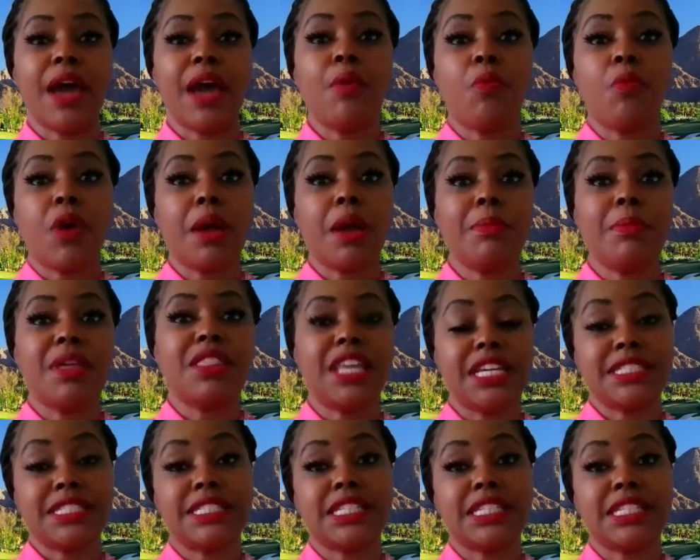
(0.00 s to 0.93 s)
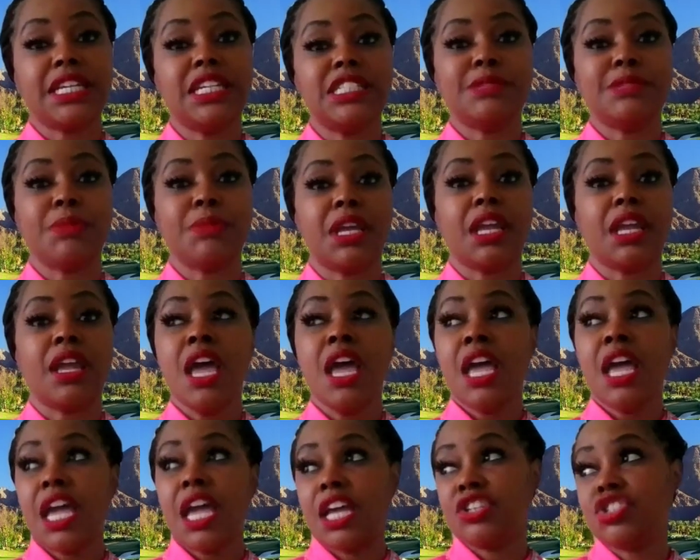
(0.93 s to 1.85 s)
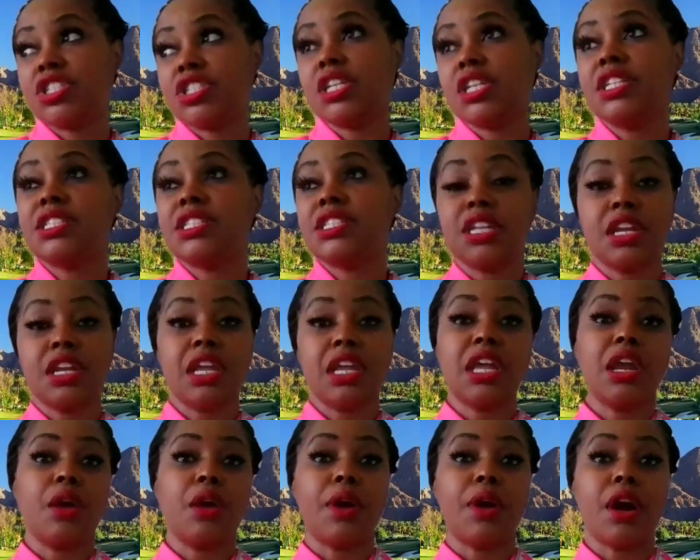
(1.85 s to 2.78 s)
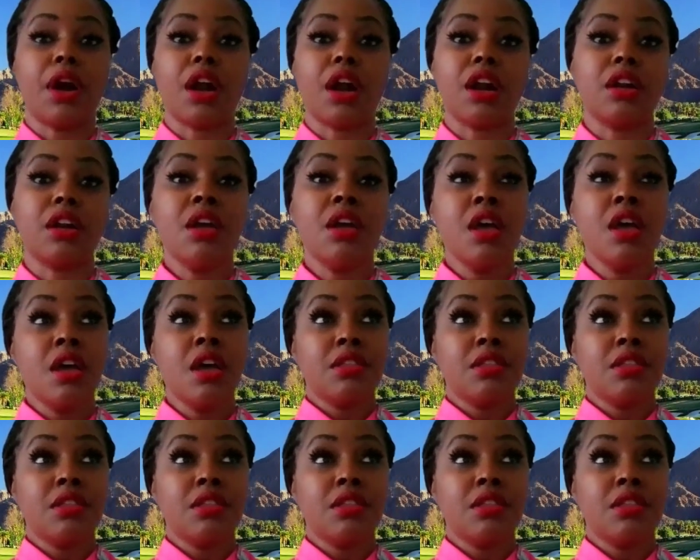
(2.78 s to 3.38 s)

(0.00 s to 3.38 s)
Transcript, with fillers: that woman that sees me and she's sitting here with her